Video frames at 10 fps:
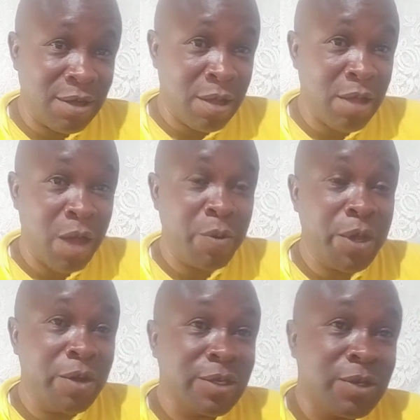are we
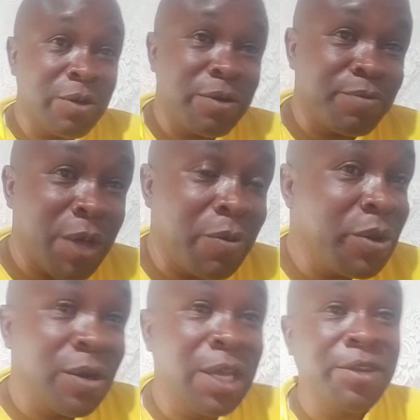
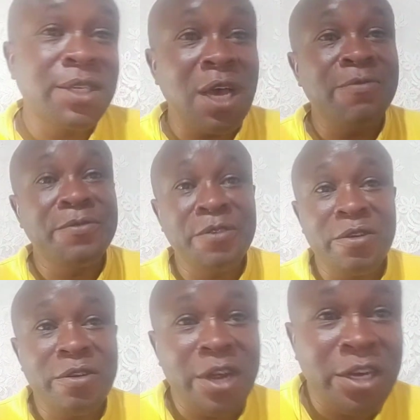only reserved
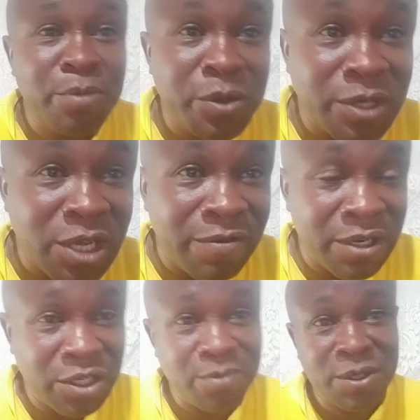for a deputy
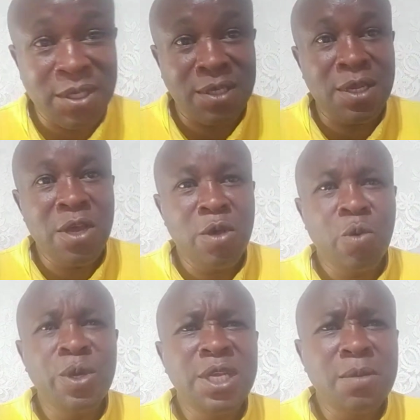governorship seat?
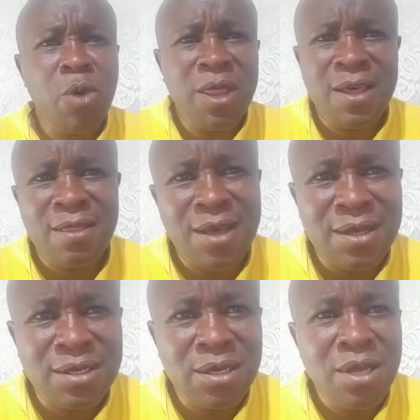We need more than
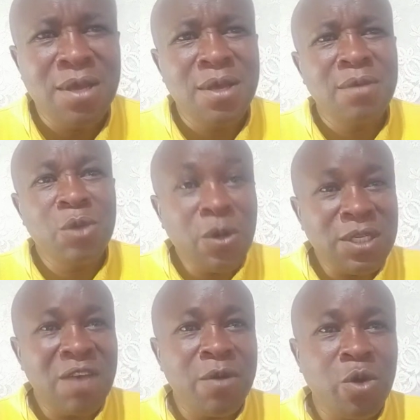that, because they
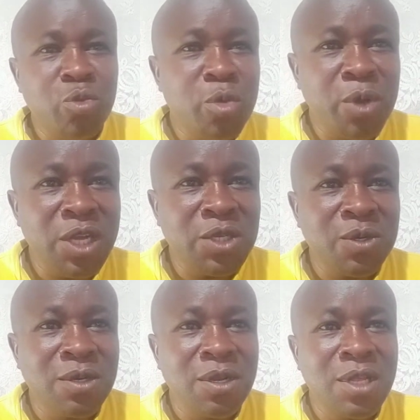have a good
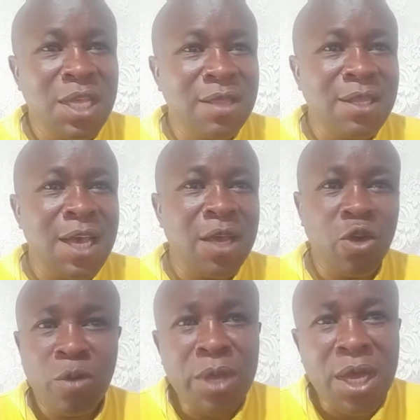population. Then their
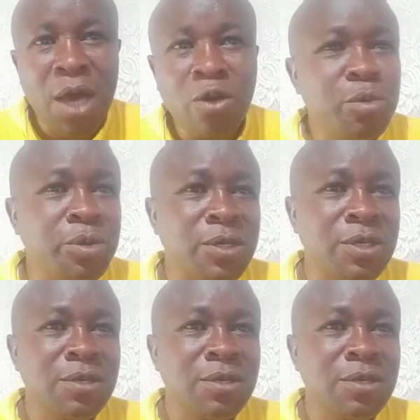economic output,